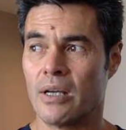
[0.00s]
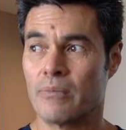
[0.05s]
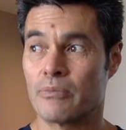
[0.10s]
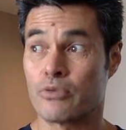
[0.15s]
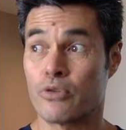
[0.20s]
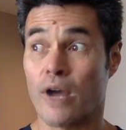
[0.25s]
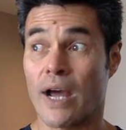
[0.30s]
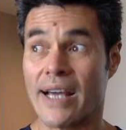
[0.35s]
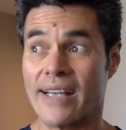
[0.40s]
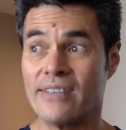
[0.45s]

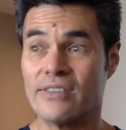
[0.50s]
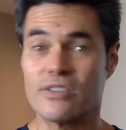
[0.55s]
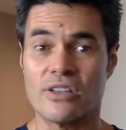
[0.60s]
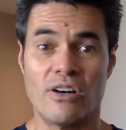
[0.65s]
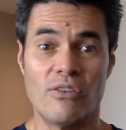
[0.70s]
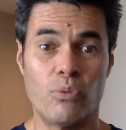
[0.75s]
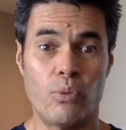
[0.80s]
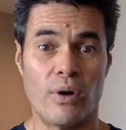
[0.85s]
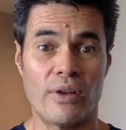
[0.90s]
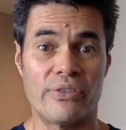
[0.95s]
prize
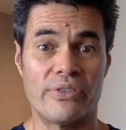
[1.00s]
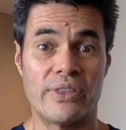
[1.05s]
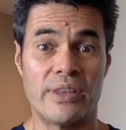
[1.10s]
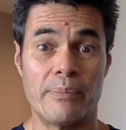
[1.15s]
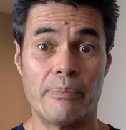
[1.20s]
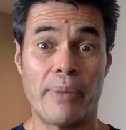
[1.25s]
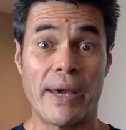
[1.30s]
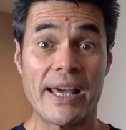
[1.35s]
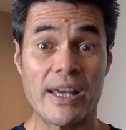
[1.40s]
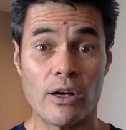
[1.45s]
of what the
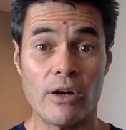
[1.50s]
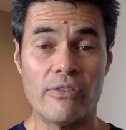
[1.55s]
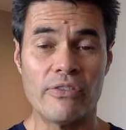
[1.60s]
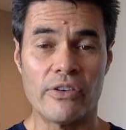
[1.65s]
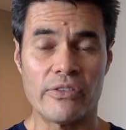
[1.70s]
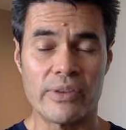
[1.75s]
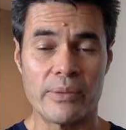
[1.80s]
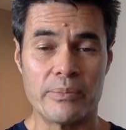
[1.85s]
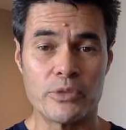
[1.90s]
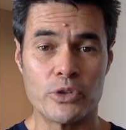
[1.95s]
payoff
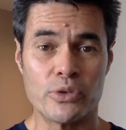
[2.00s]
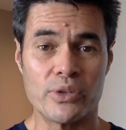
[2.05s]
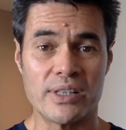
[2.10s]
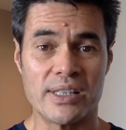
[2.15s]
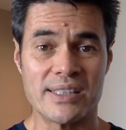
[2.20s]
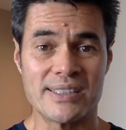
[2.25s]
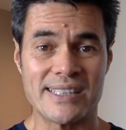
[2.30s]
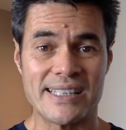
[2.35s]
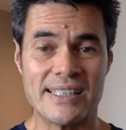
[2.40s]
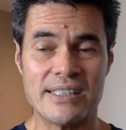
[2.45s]
of them doing
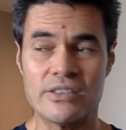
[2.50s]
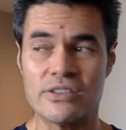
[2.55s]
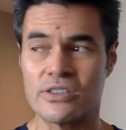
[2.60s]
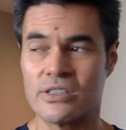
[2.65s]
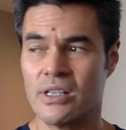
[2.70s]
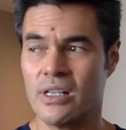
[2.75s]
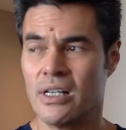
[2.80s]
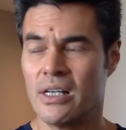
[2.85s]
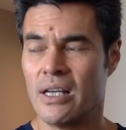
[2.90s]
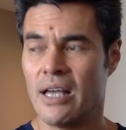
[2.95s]
this
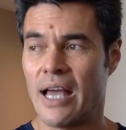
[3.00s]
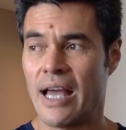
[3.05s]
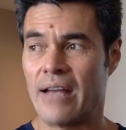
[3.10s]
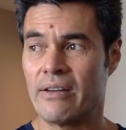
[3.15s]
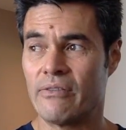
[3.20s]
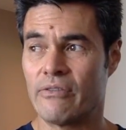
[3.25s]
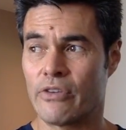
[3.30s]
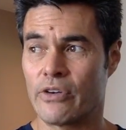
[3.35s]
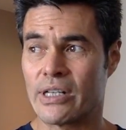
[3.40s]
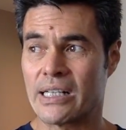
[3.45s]
is,
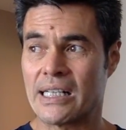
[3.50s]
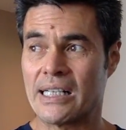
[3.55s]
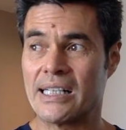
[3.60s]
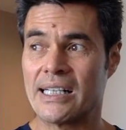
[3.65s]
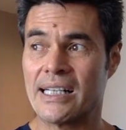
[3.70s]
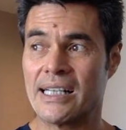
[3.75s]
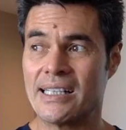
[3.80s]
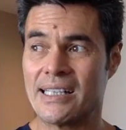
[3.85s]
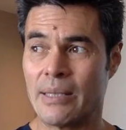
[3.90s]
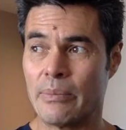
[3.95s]
and very
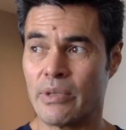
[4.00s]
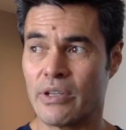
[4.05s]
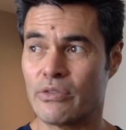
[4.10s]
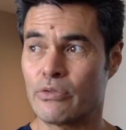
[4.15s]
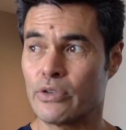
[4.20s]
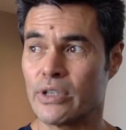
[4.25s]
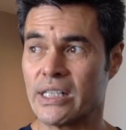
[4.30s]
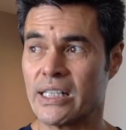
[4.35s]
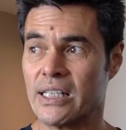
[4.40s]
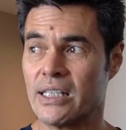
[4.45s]
clear, number
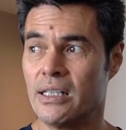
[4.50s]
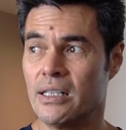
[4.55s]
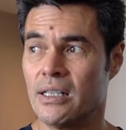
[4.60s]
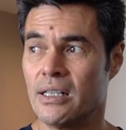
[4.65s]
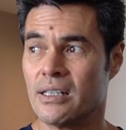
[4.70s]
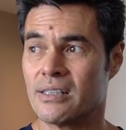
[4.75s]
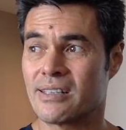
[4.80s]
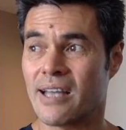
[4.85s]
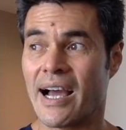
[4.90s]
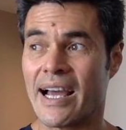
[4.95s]
three,
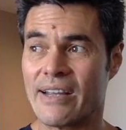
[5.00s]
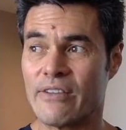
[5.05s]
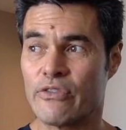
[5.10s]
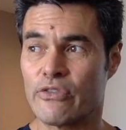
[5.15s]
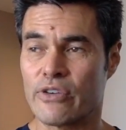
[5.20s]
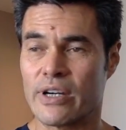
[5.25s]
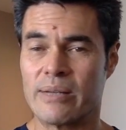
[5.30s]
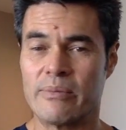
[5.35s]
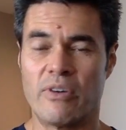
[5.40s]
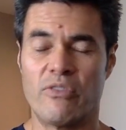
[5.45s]
time
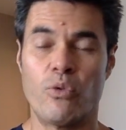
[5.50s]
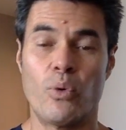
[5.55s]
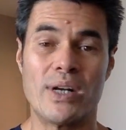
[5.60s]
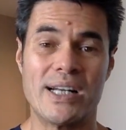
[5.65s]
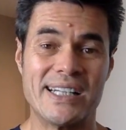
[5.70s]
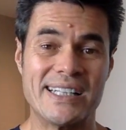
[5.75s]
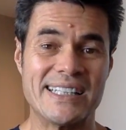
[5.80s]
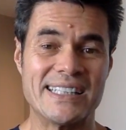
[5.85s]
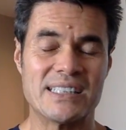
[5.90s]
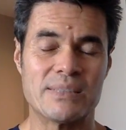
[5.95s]
frame of when
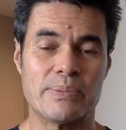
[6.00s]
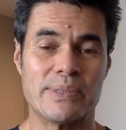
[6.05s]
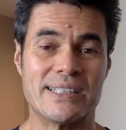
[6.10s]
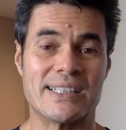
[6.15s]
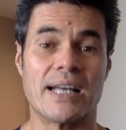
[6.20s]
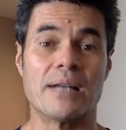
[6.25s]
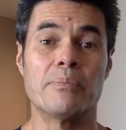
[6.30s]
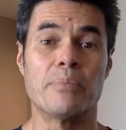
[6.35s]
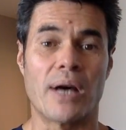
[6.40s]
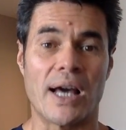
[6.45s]
it needs to be
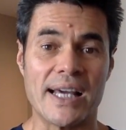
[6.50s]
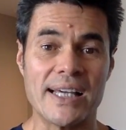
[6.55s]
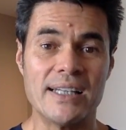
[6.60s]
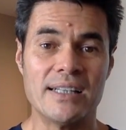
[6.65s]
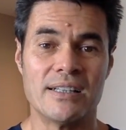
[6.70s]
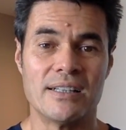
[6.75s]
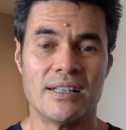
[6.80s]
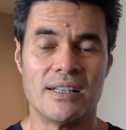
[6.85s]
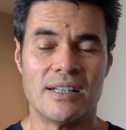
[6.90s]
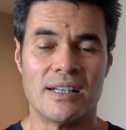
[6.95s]
done
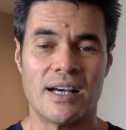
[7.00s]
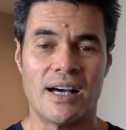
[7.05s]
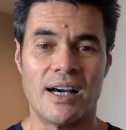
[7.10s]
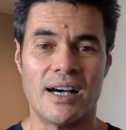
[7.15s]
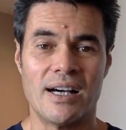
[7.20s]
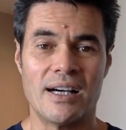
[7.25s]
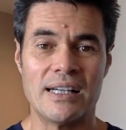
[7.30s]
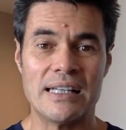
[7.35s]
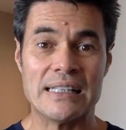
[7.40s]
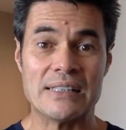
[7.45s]
by,
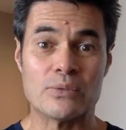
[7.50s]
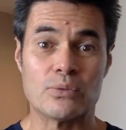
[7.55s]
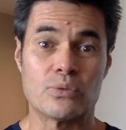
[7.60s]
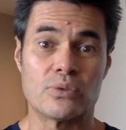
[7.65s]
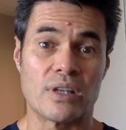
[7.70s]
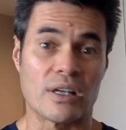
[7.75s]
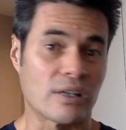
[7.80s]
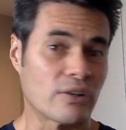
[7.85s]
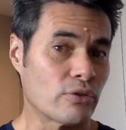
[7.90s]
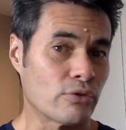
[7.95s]
is
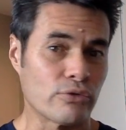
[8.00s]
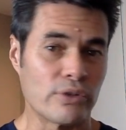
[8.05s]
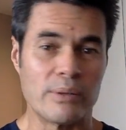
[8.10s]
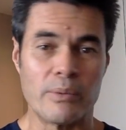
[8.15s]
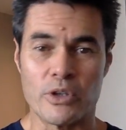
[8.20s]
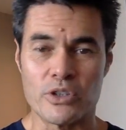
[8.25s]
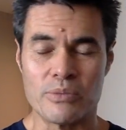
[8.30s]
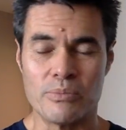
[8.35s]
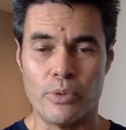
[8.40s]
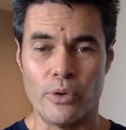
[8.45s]
the 3
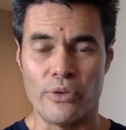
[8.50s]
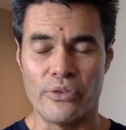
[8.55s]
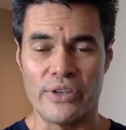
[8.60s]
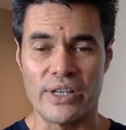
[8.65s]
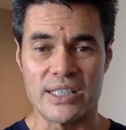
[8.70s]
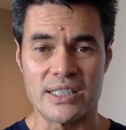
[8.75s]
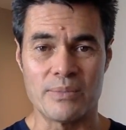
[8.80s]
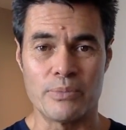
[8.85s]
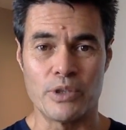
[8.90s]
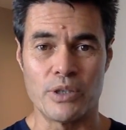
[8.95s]
most important
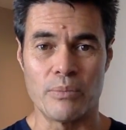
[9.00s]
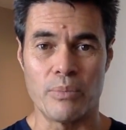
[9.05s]
things to put